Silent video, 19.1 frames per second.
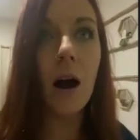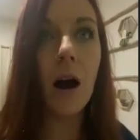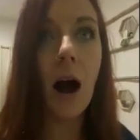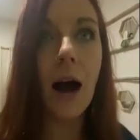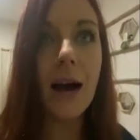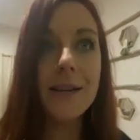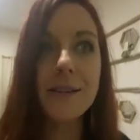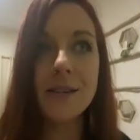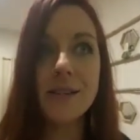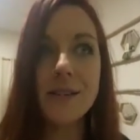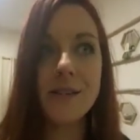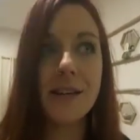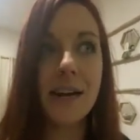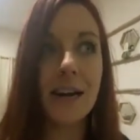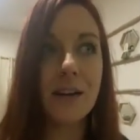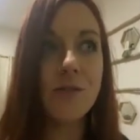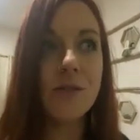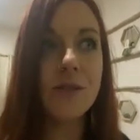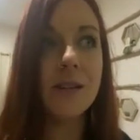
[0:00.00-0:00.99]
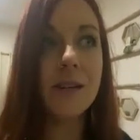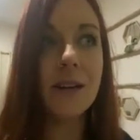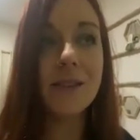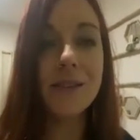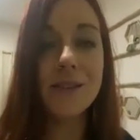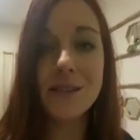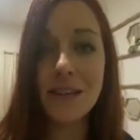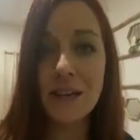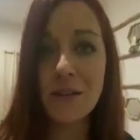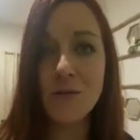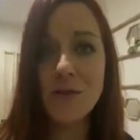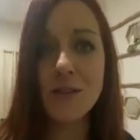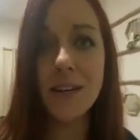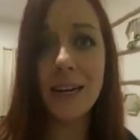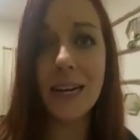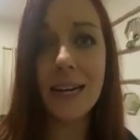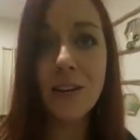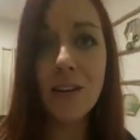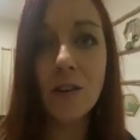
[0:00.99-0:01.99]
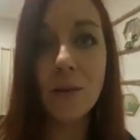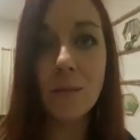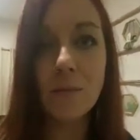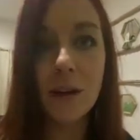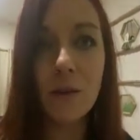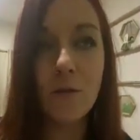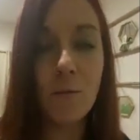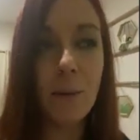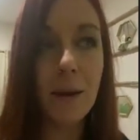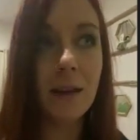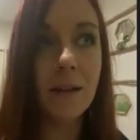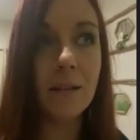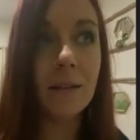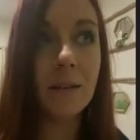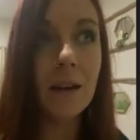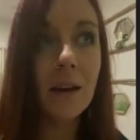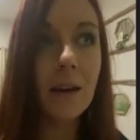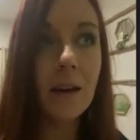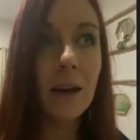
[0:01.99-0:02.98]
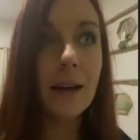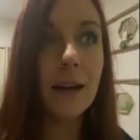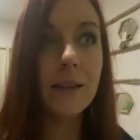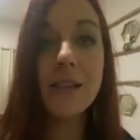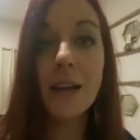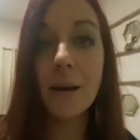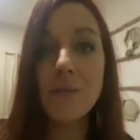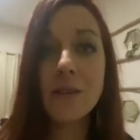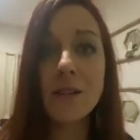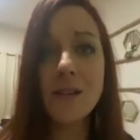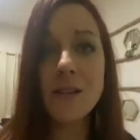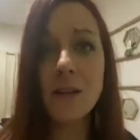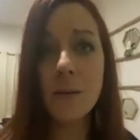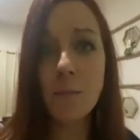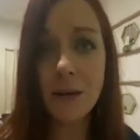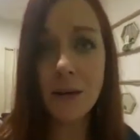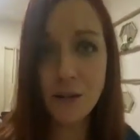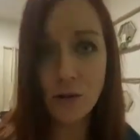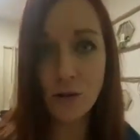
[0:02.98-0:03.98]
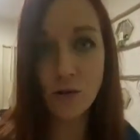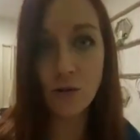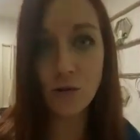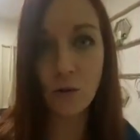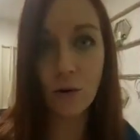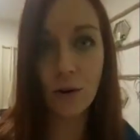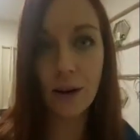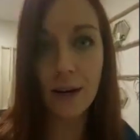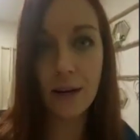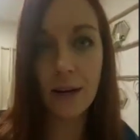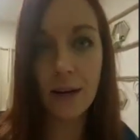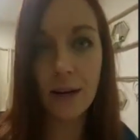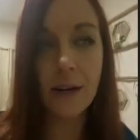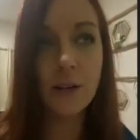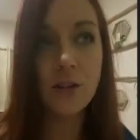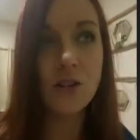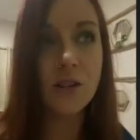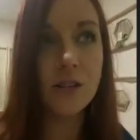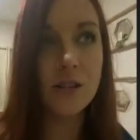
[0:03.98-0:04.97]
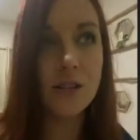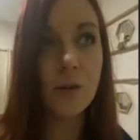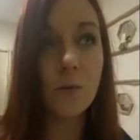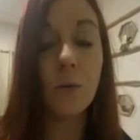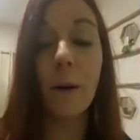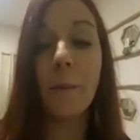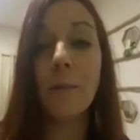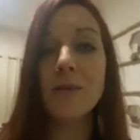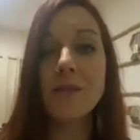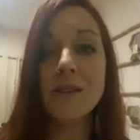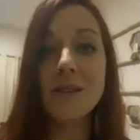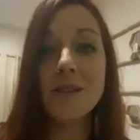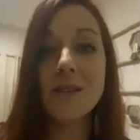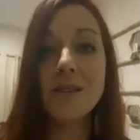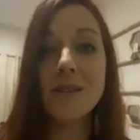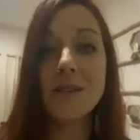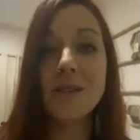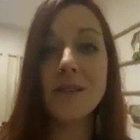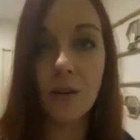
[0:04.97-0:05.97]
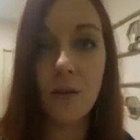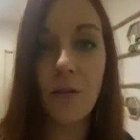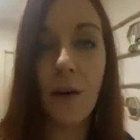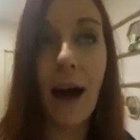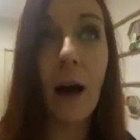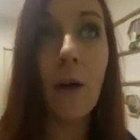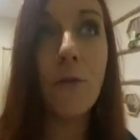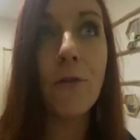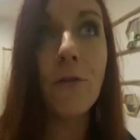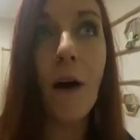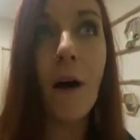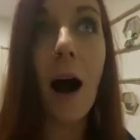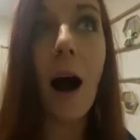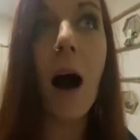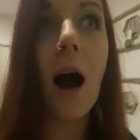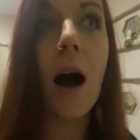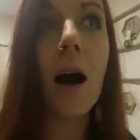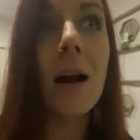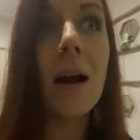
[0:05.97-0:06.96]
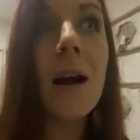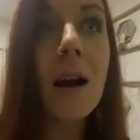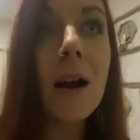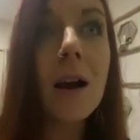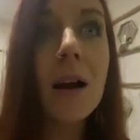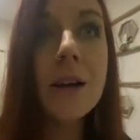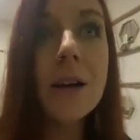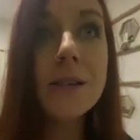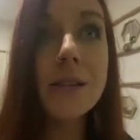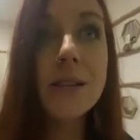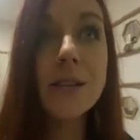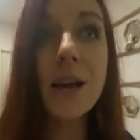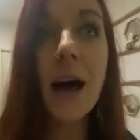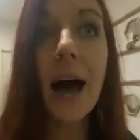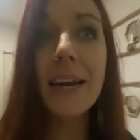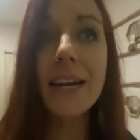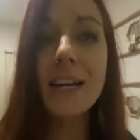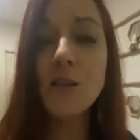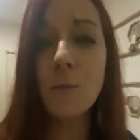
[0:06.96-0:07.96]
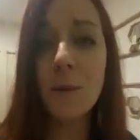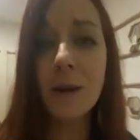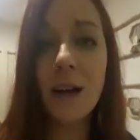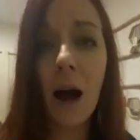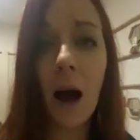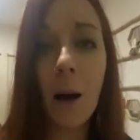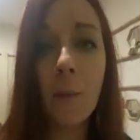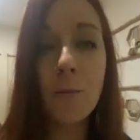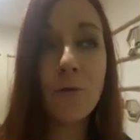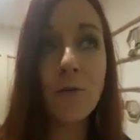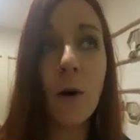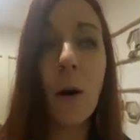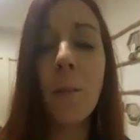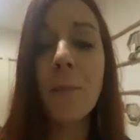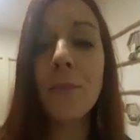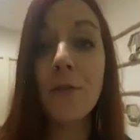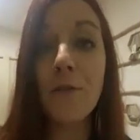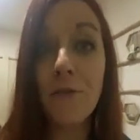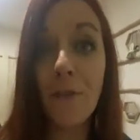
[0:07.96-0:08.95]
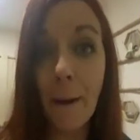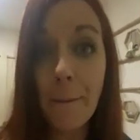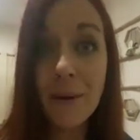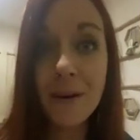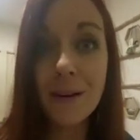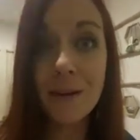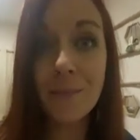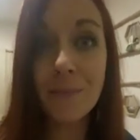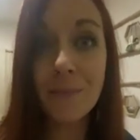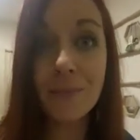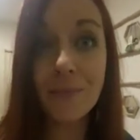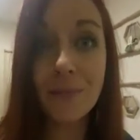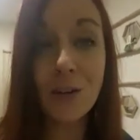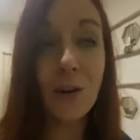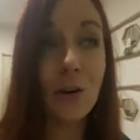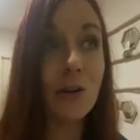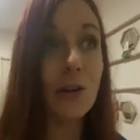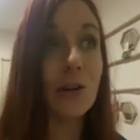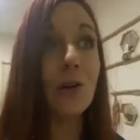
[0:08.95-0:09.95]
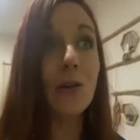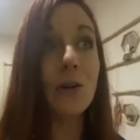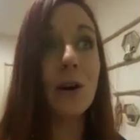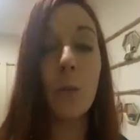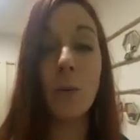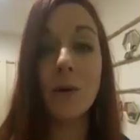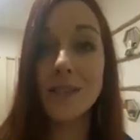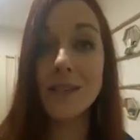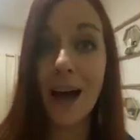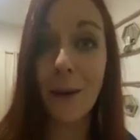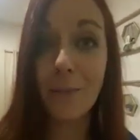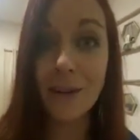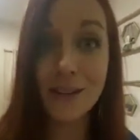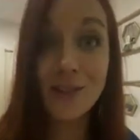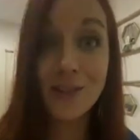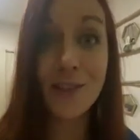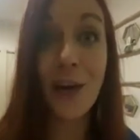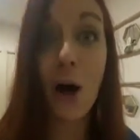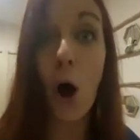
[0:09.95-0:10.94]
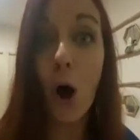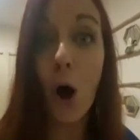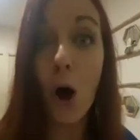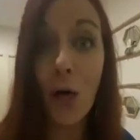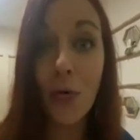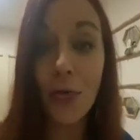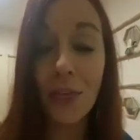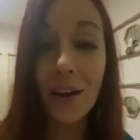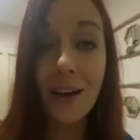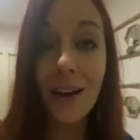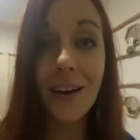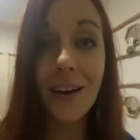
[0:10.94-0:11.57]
Isis statues and other statues in Egypt have been attempted to be destroyed. And it's just a representation of how far society's become from the feminine. You know, you look at what's happening to the earth,